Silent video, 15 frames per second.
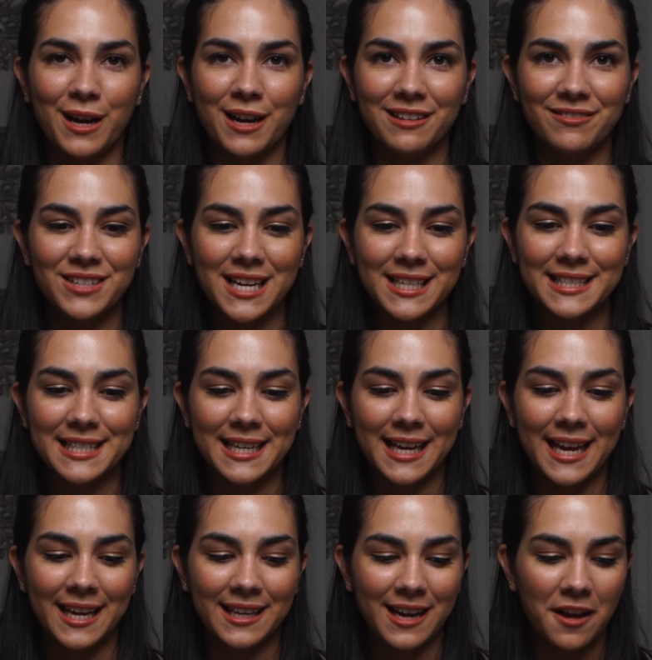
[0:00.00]
kind of texting,
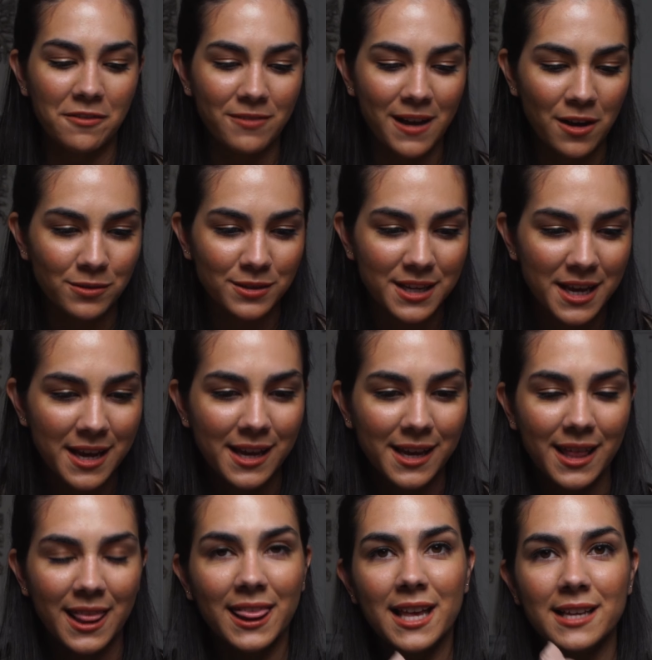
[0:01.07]
and I found
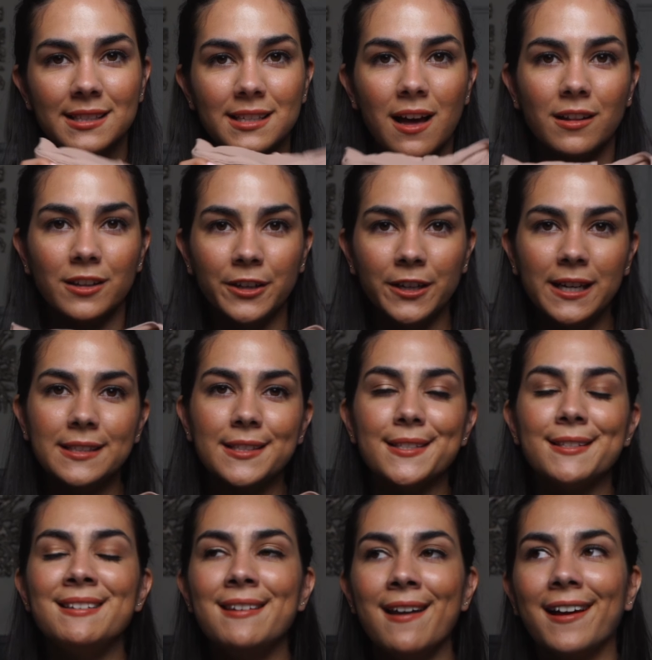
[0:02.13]
this color. It's
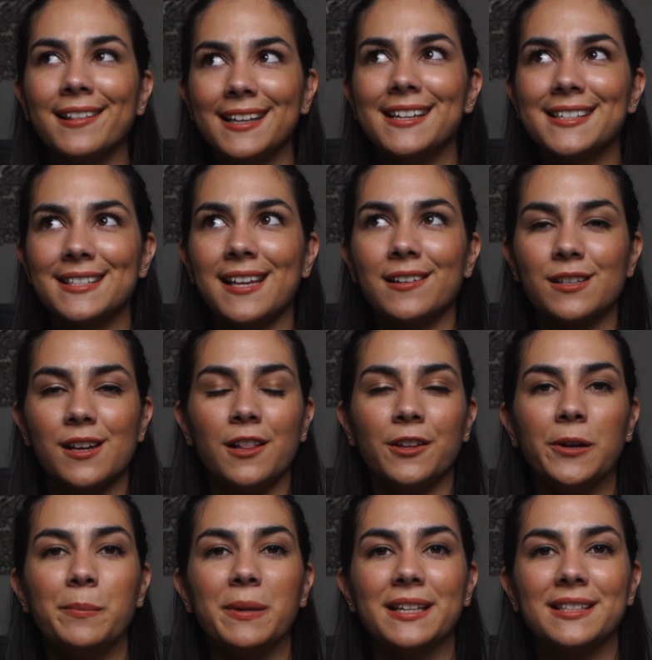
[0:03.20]
not the exact
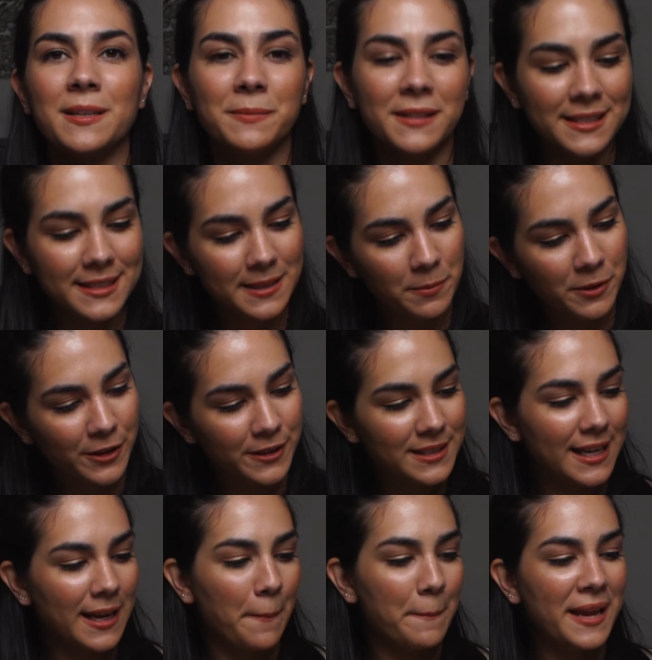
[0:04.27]
color, but it's something similar. It's
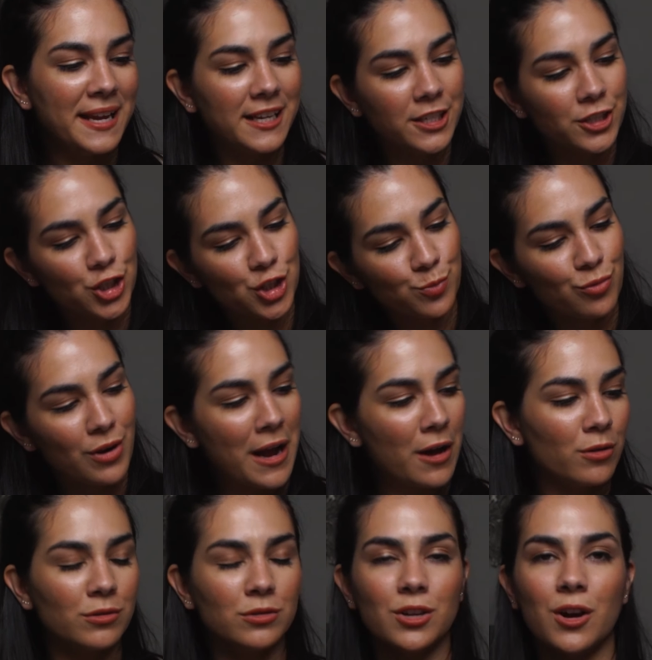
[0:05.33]
like a pinkish
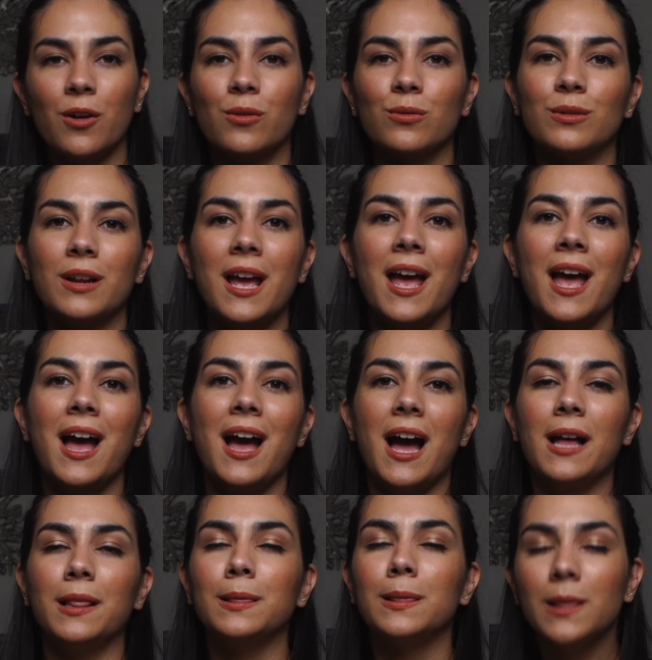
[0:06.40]
brown tone.
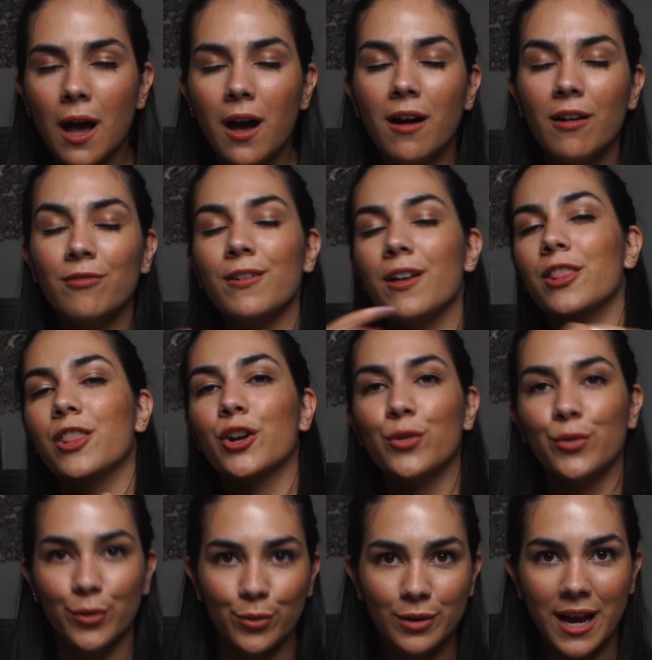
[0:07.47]
I love the
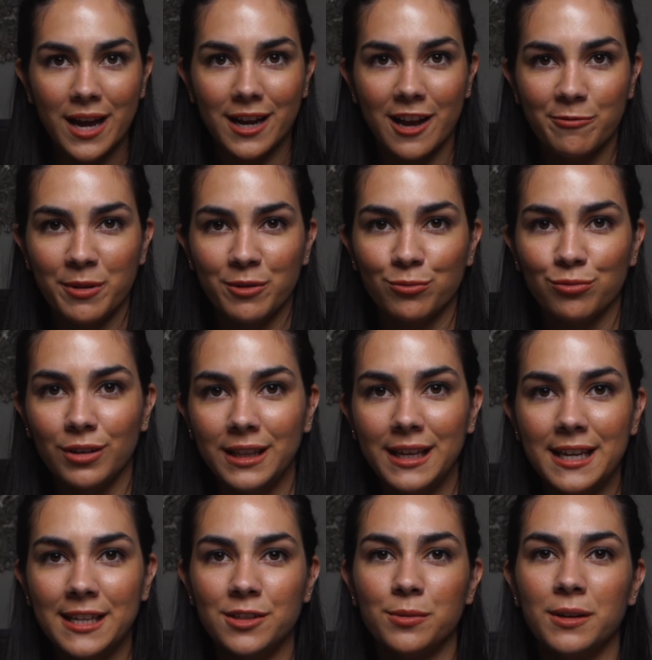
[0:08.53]
crew neck. I've been
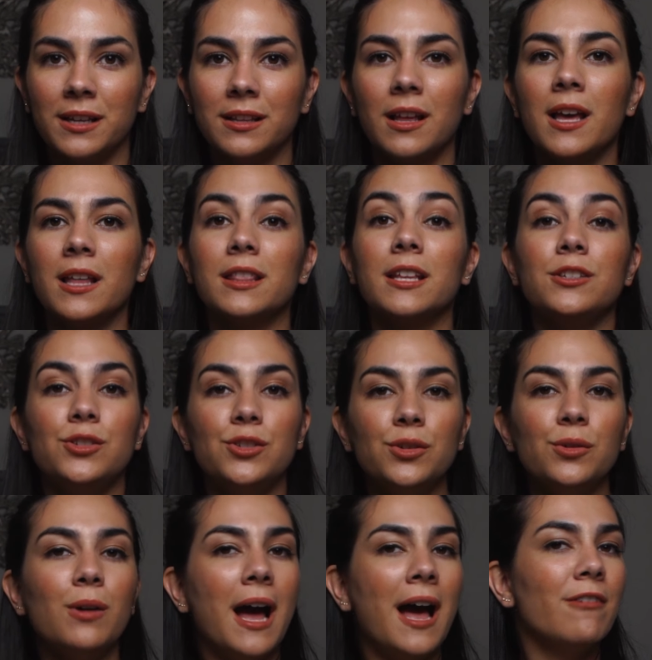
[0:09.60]
really into it. They
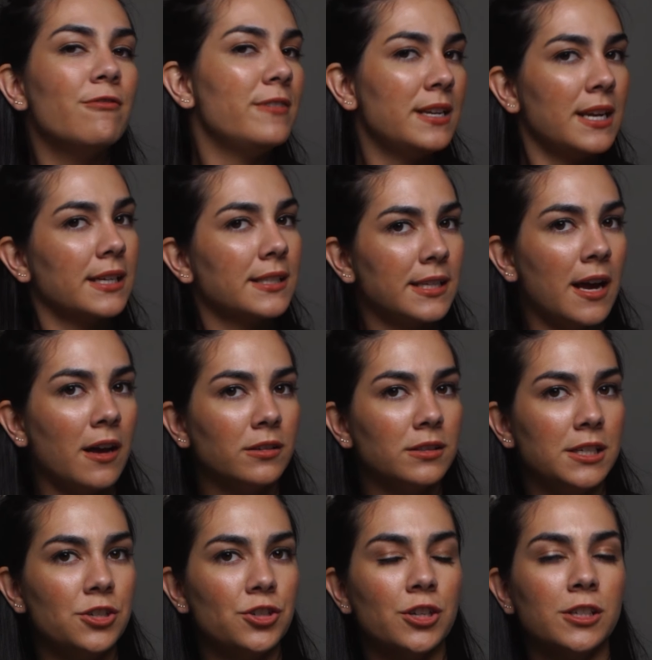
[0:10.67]
do have V-neck style
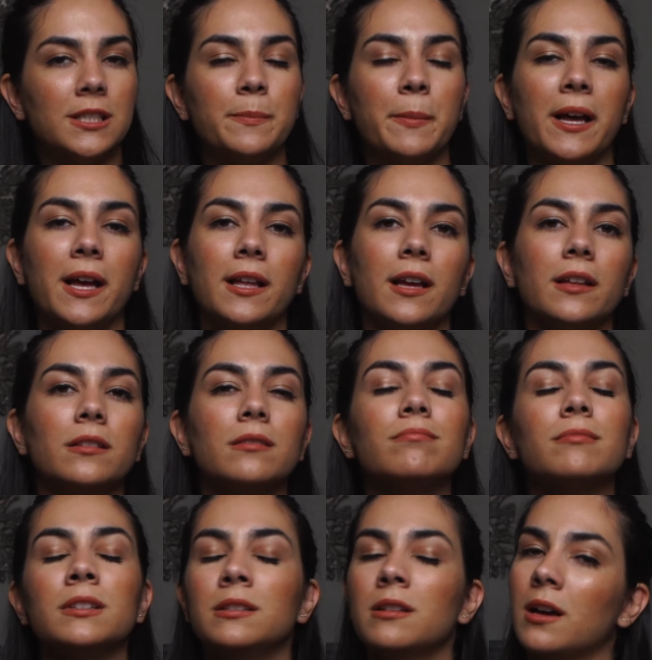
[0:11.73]
t-shirts, but
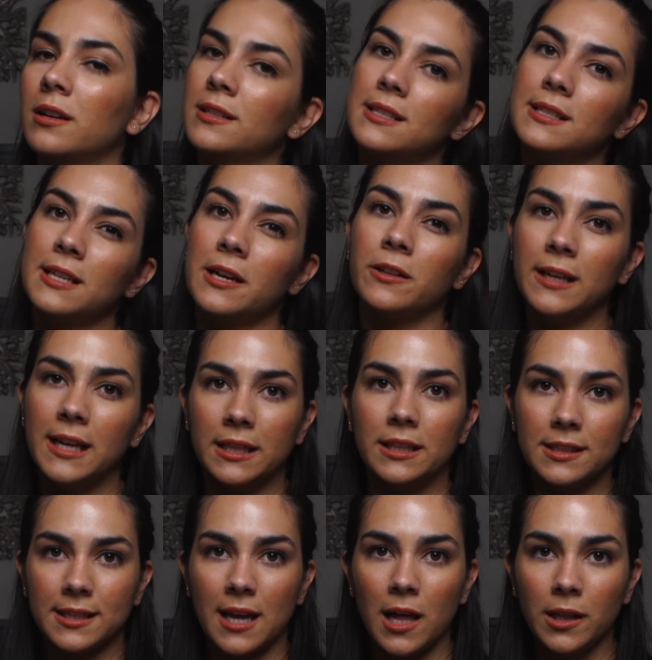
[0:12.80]
not necessarily in
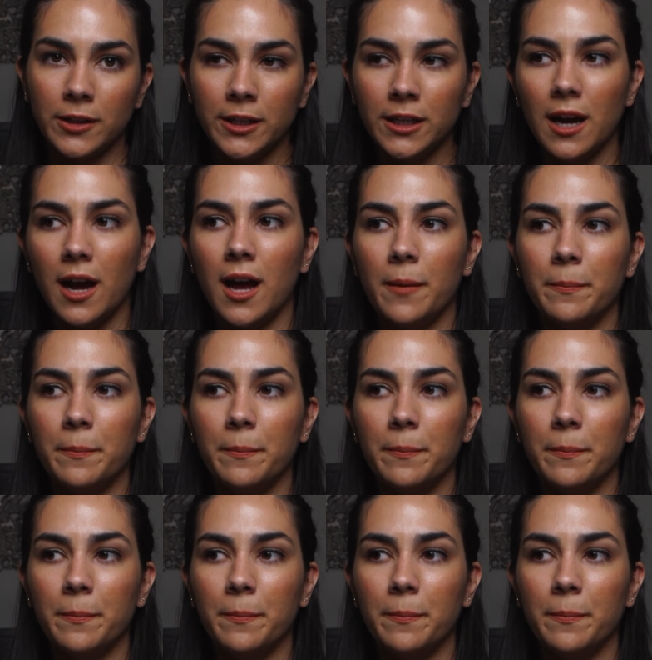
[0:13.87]
this color.